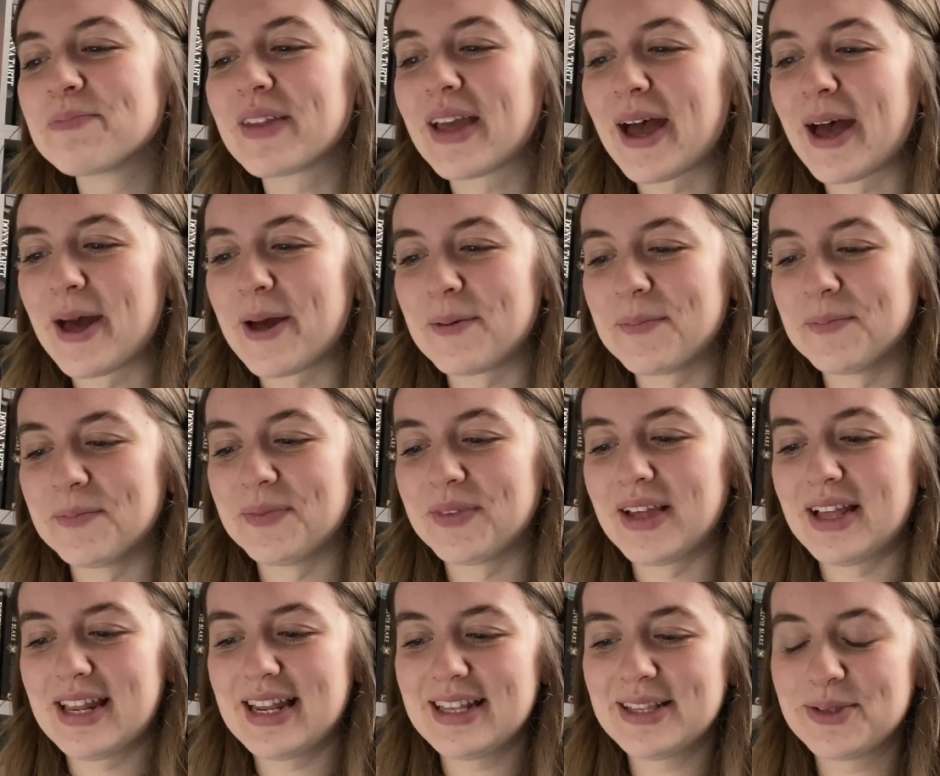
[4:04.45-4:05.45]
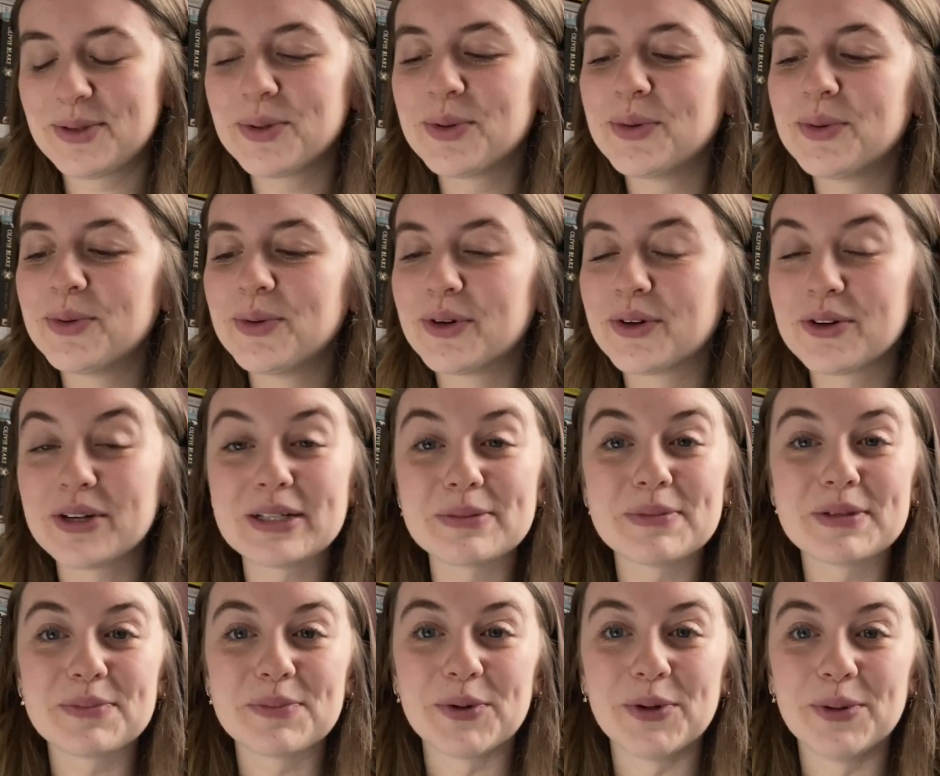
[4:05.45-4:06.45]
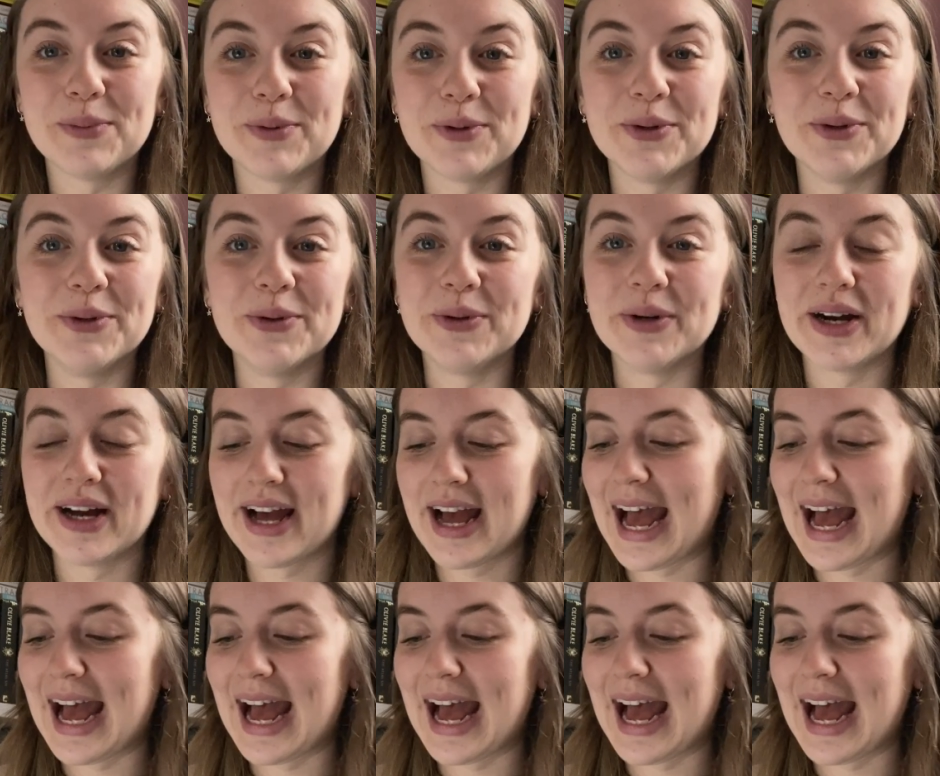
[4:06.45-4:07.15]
Um, a little Christmas bauble